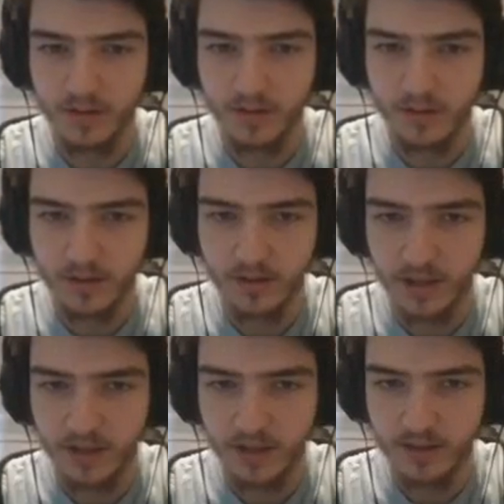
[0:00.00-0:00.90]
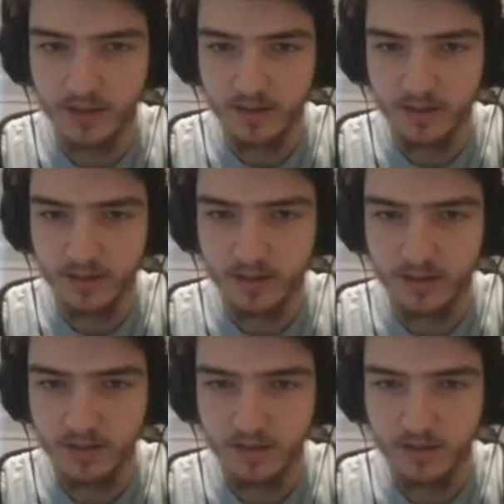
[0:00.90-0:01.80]
Okay.
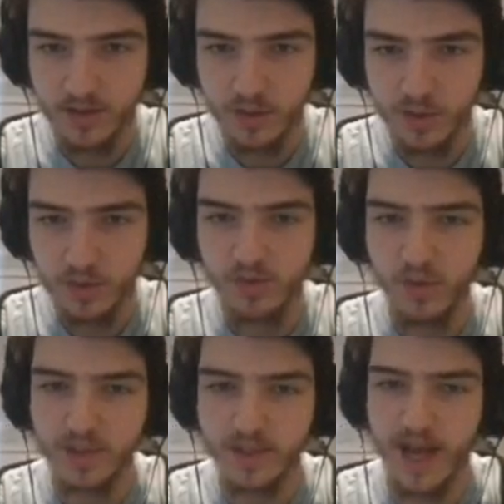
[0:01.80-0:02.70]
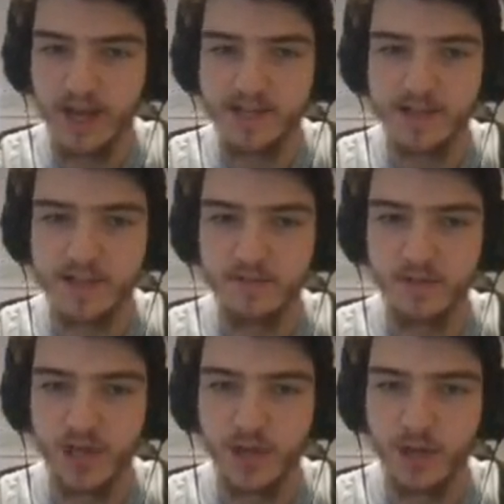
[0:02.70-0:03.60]
So we're going to avoid the ghast for
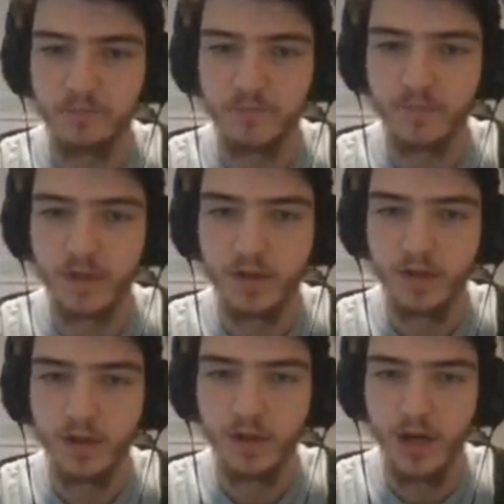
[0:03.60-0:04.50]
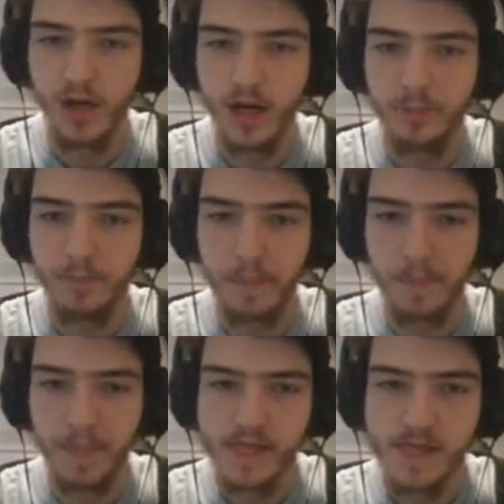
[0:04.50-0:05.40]
now.
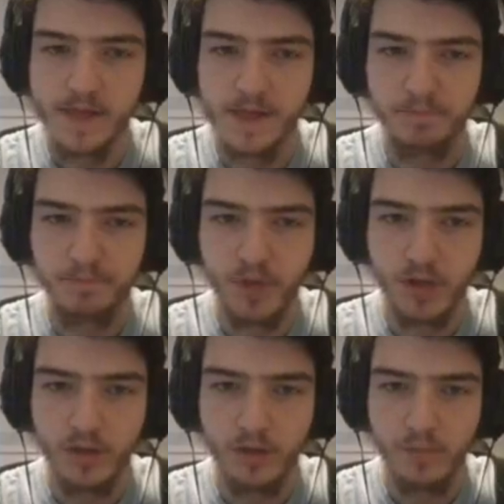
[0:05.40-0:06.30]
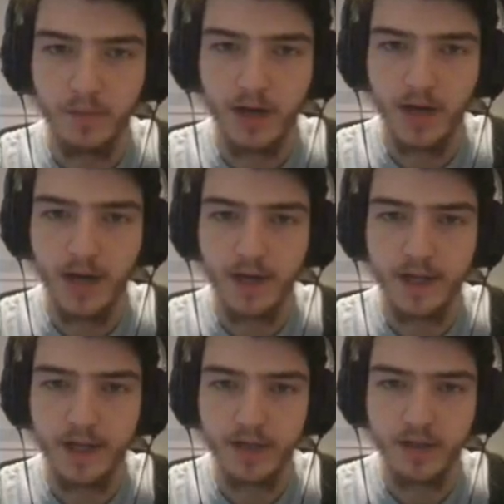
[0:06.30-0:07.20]
Um, but
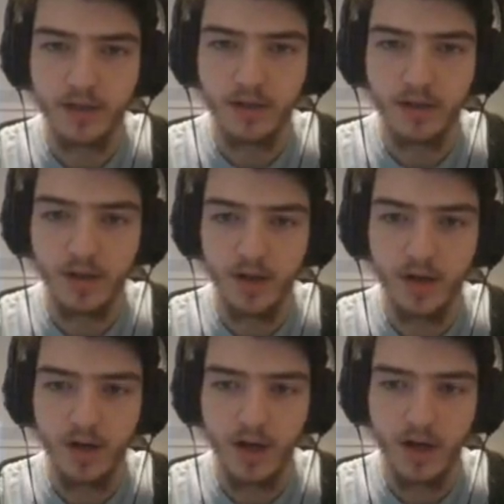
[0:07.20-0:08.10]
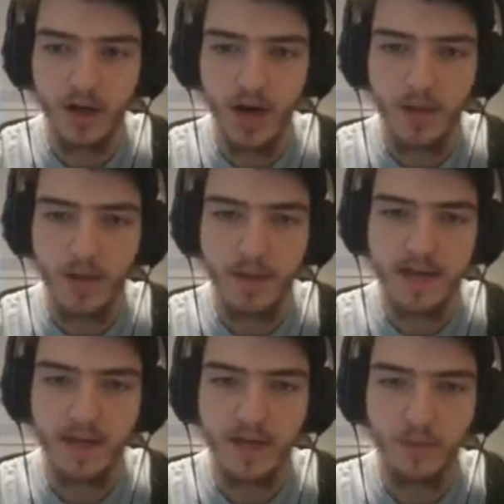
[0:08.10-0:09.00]
I I made
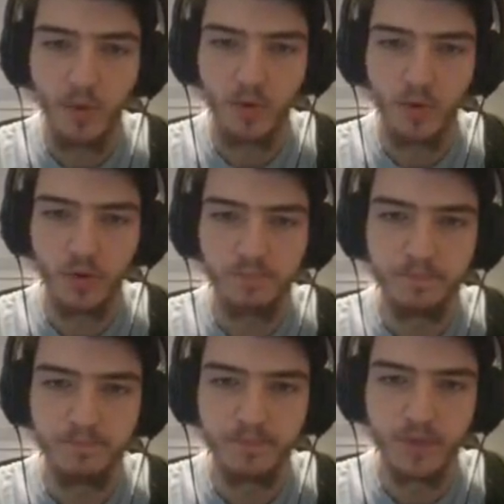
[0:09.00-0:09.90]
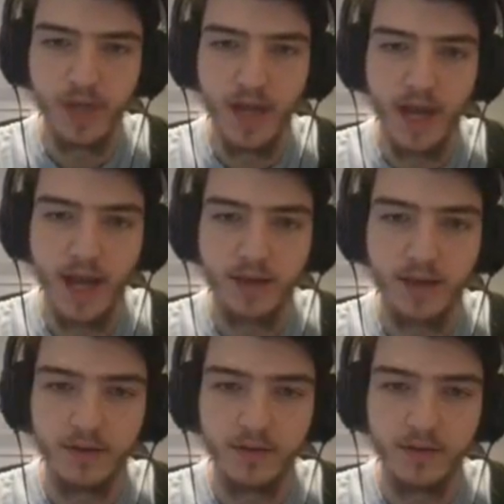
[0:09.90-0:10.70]
another portal and